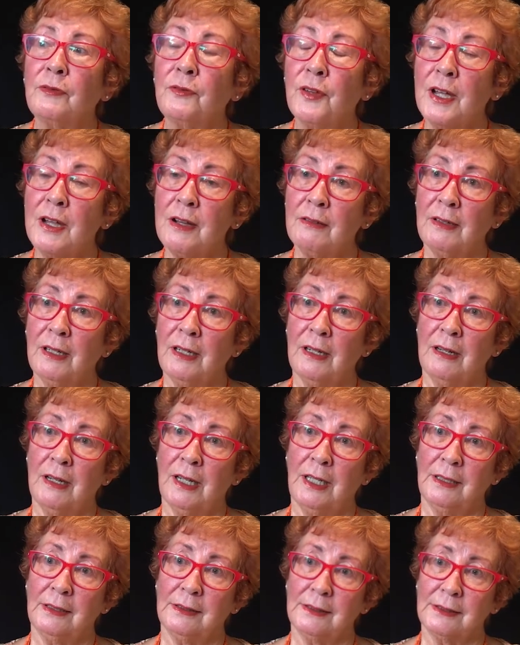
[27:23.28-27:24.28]
fairy
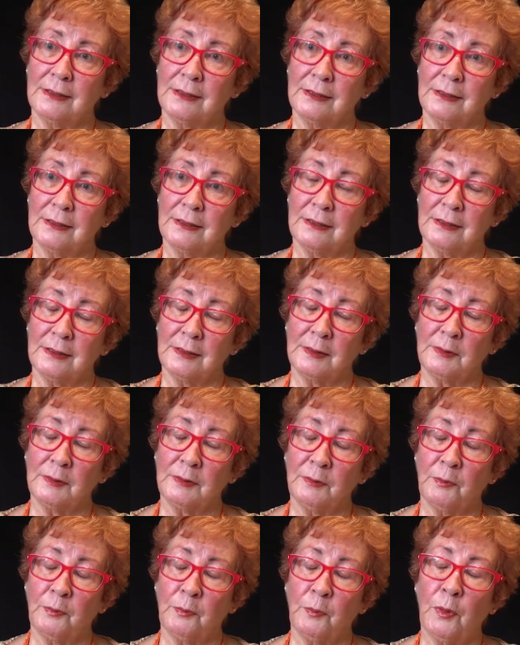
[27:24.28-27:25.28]
lights,
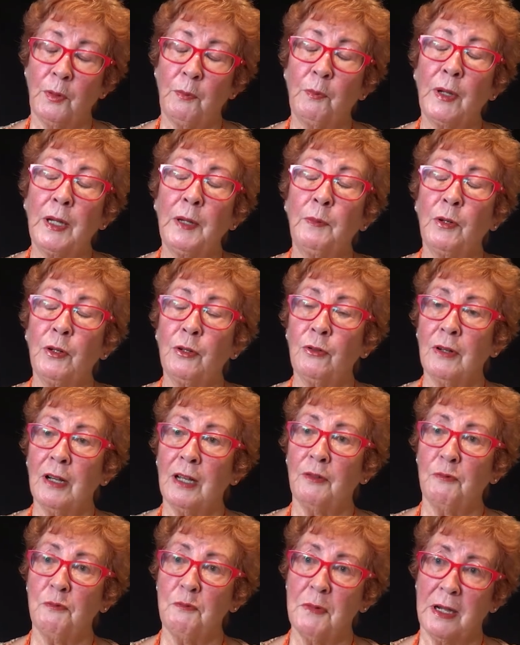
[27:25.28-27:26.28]
with people who
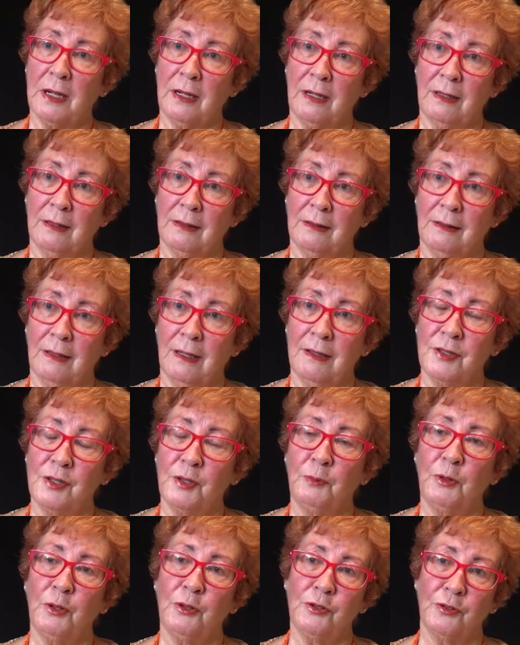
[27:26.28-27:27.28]
love me, and
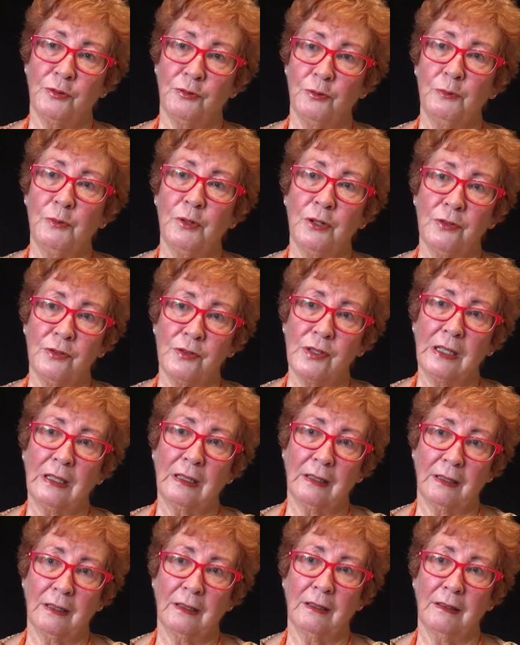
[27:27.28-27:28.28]
to beautiful
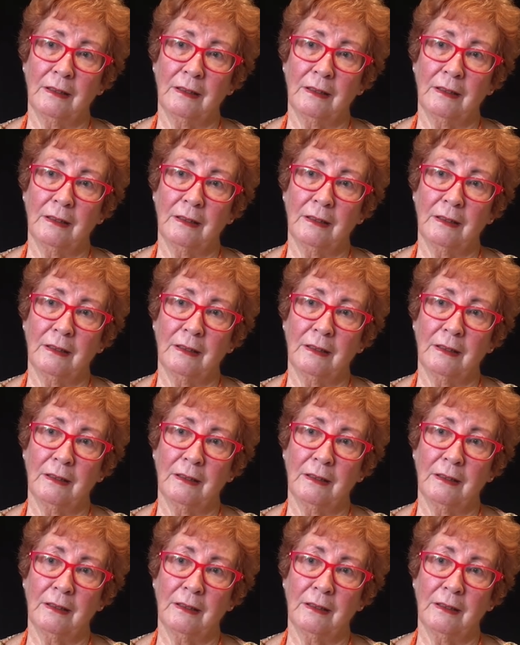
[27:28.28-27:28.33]
music.